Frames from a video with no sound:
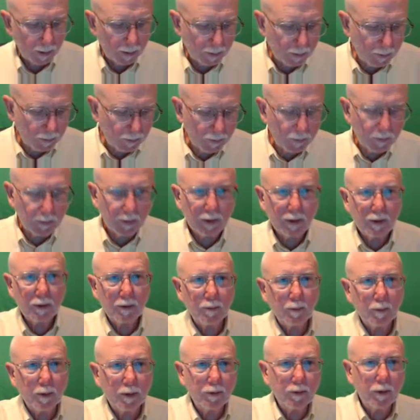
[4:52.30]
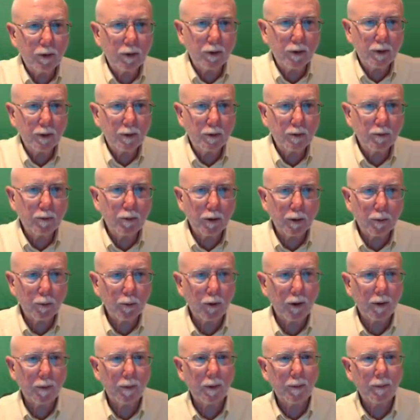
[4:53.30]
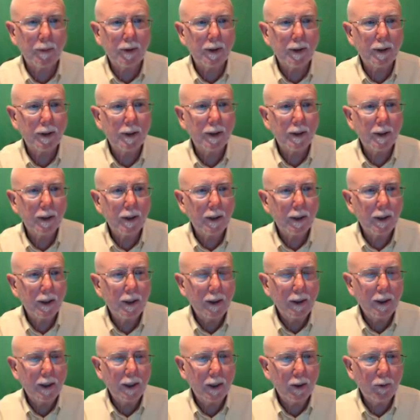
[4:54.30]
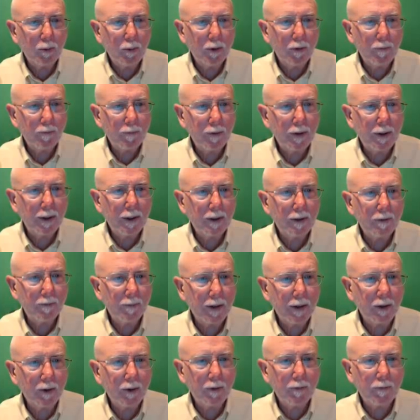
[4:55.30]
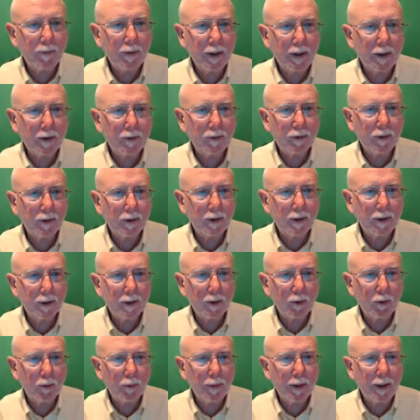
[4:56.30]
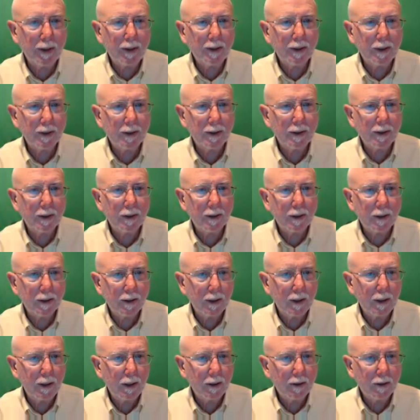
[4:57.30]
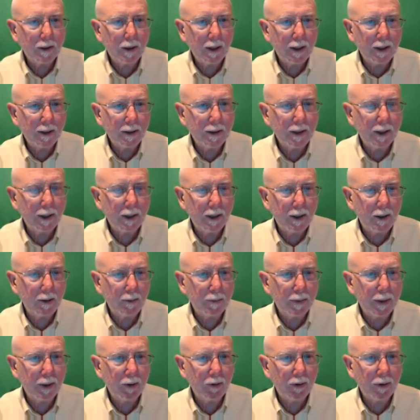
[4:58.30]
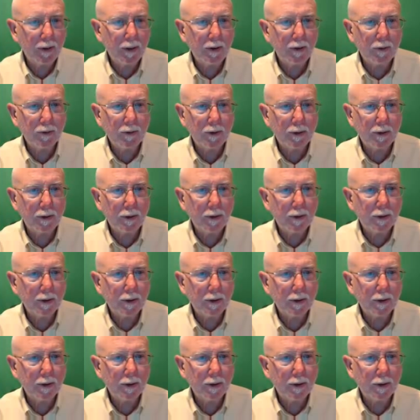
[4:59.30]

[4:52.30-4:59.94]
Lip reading: This is in what's called a crook problem, and I want to find the value of x that will make line K parallel to